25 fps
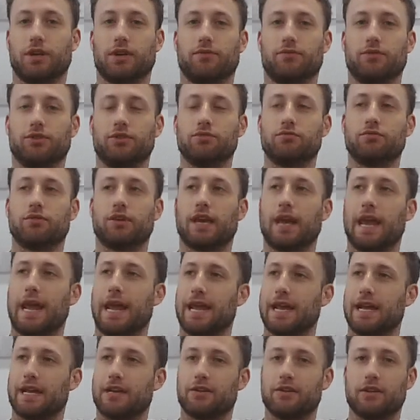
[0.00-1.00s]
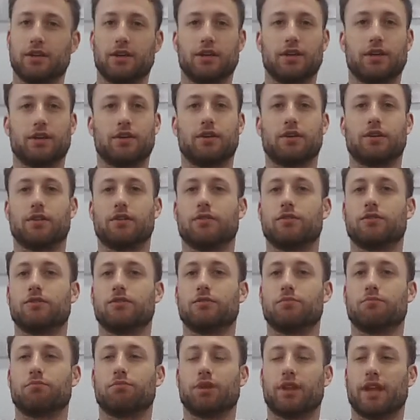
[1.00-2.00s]
If you can't
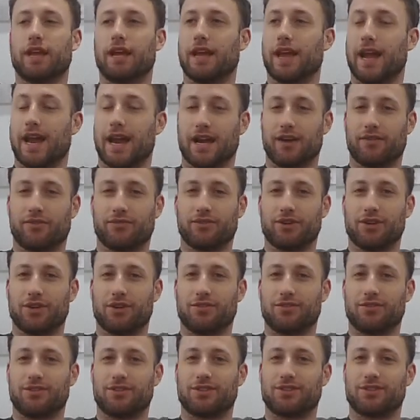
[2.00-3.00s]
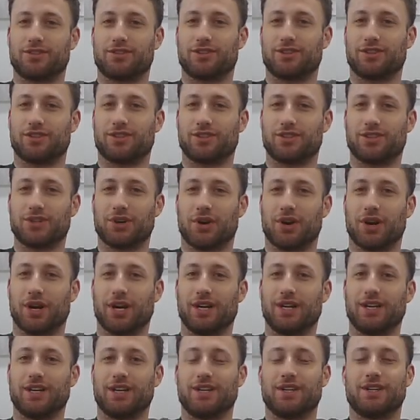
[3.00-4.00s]
play half notes to
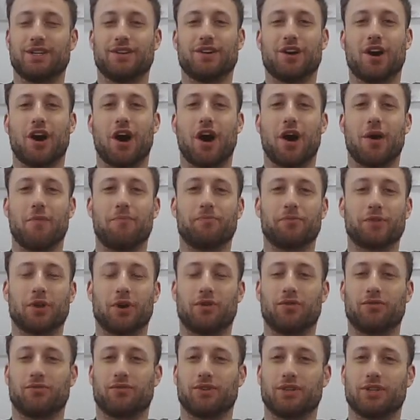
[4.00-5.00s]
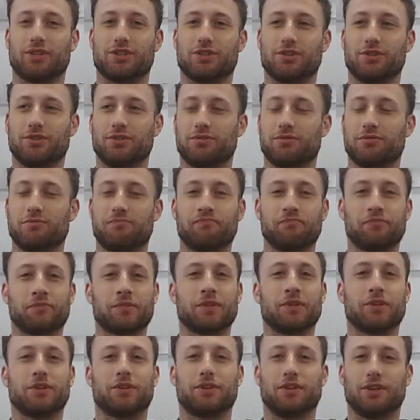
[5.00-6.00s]
start over a tune,
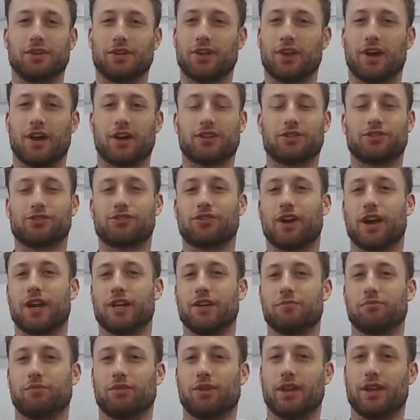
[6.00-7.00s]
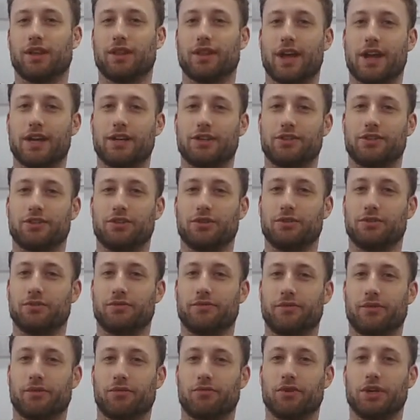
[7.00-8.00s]
good luck trying to play that tune
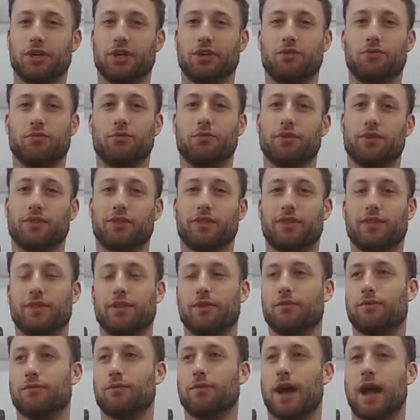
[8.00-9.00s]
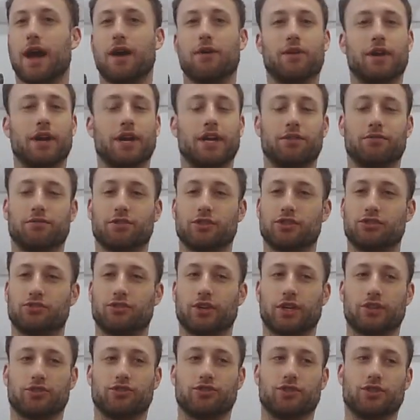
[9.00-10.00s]
for real without any
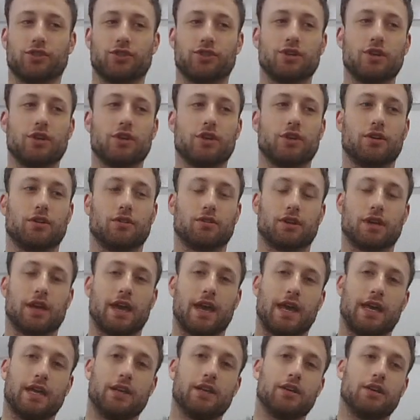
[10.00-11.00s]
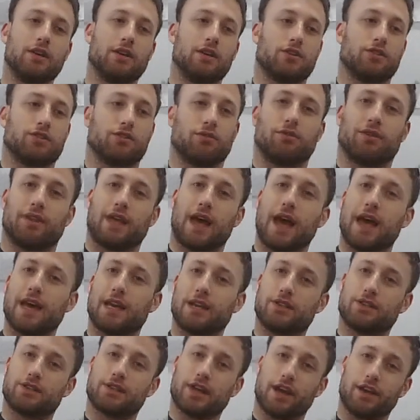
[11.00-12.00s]
restrictions. Okay? So
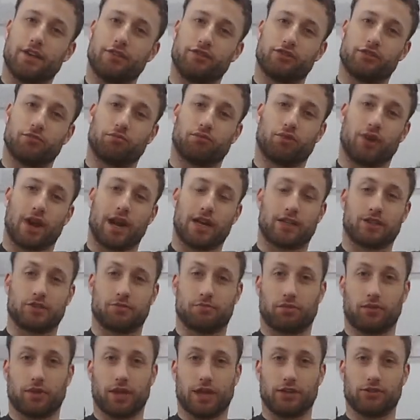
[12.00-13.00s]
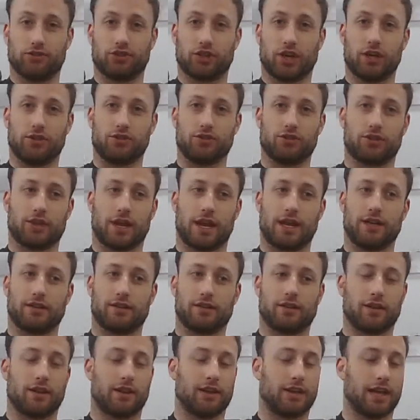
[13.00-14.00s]
that is how you should practice playing changes. And
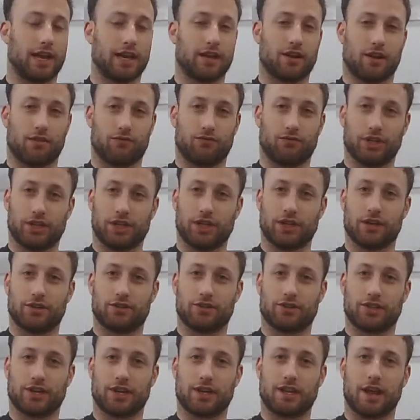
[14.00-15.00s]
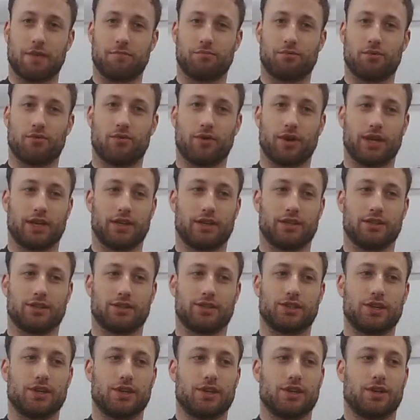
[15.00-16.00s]
again, really understand that point
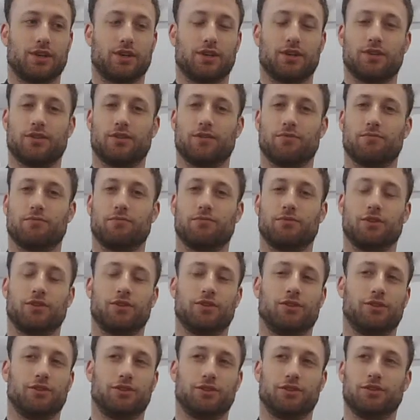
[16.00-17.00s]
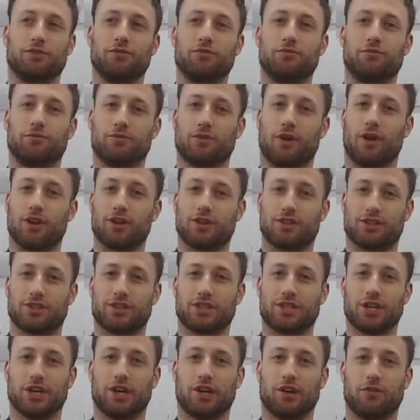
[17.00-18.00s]
is you are
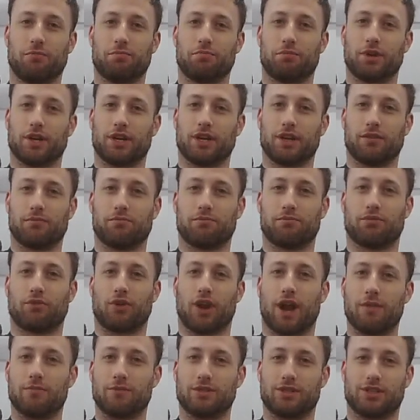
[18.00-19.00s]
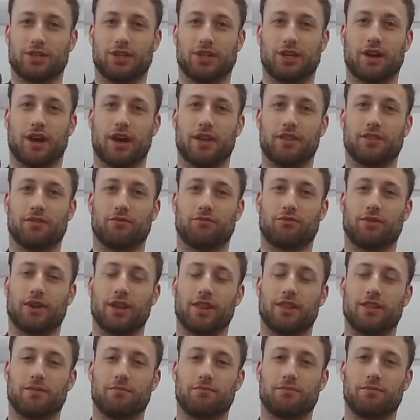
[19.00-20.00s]
still putting primacy on the
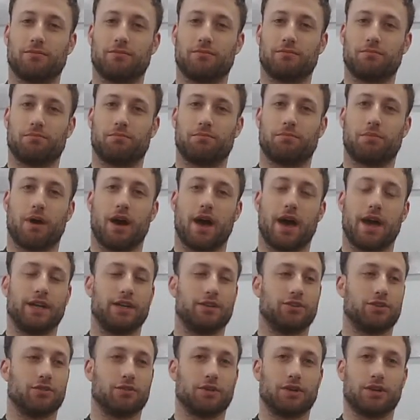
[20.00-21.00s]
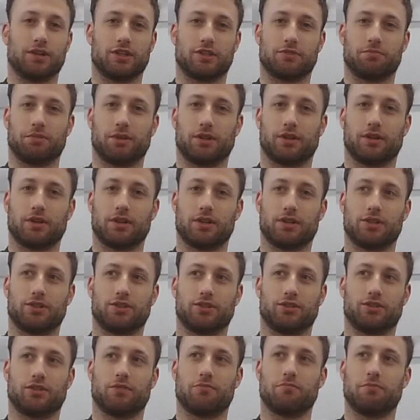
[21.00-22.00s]
rhythm by doing this
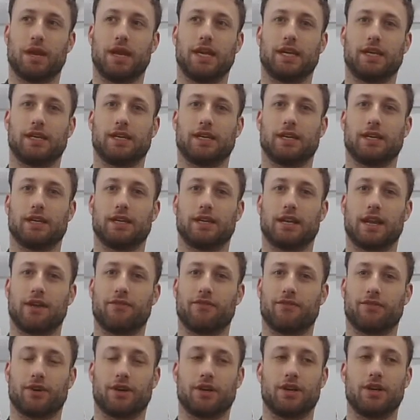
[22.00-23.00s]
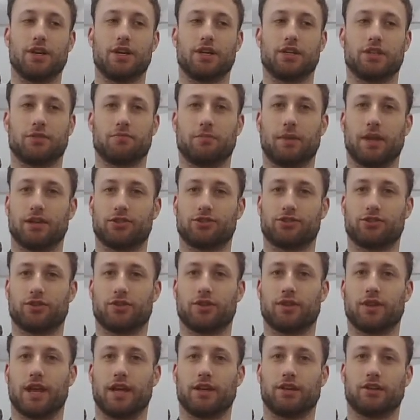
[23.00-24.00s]
because you're making an effort to make
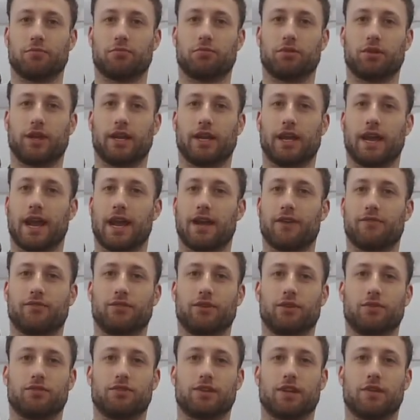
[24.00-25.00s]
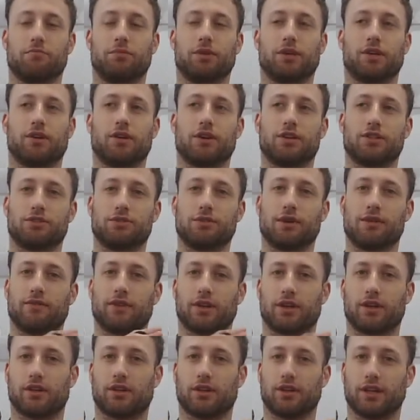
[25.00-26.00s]
sure that you're playing half notes. And because you have
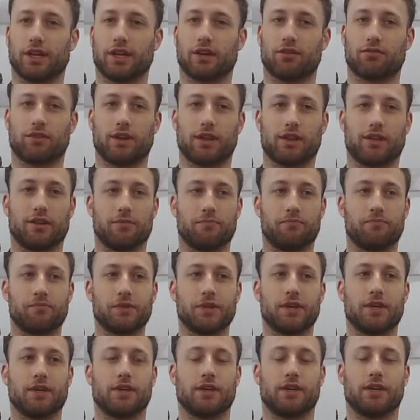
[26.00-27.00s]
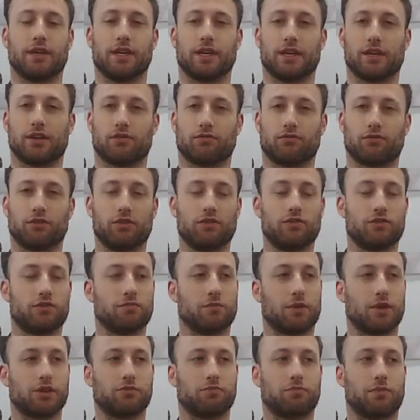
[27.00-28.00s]
a clear rhythm, it grooves
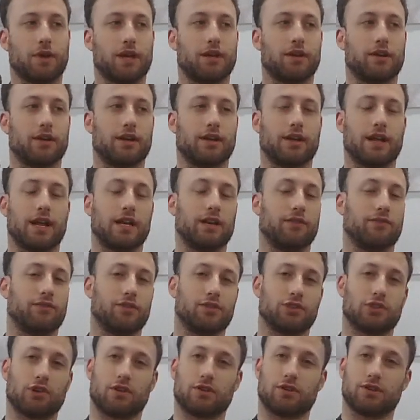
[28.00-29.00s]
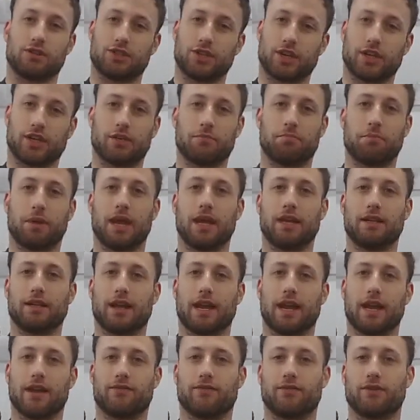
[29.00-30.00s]
much better. And then if you start syncopating the
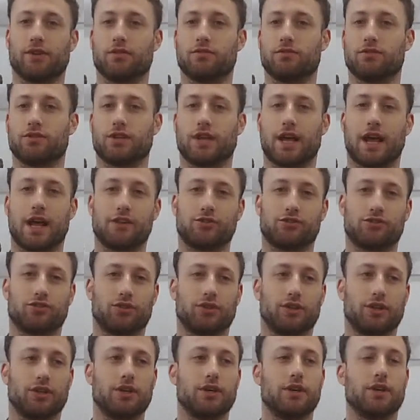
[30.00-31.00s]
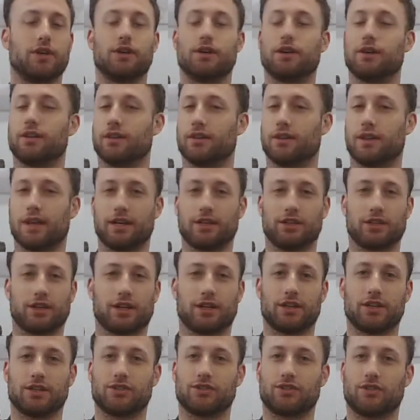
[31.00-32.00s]
half notes naturally, then you're
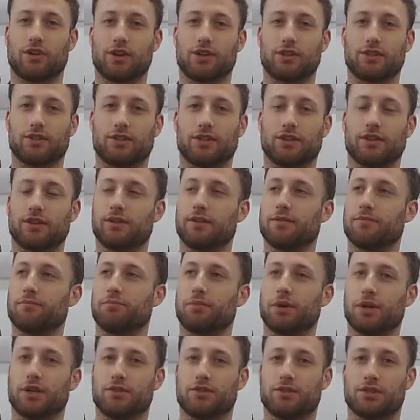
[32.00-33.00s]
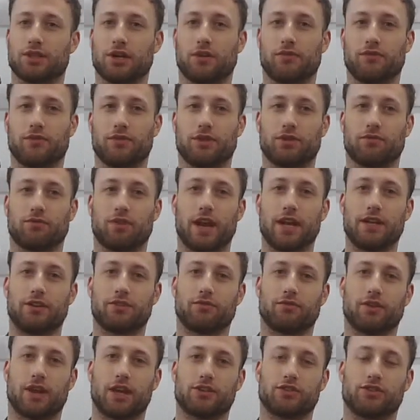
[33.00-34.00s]
going to start to put yourself in the right
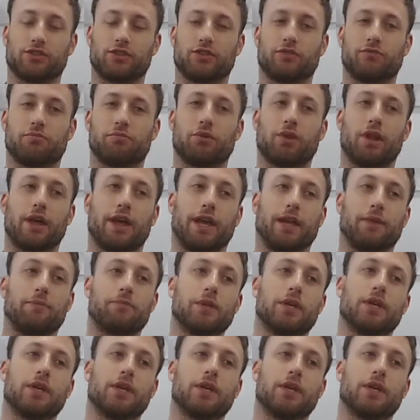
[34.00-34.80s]
direction of playing.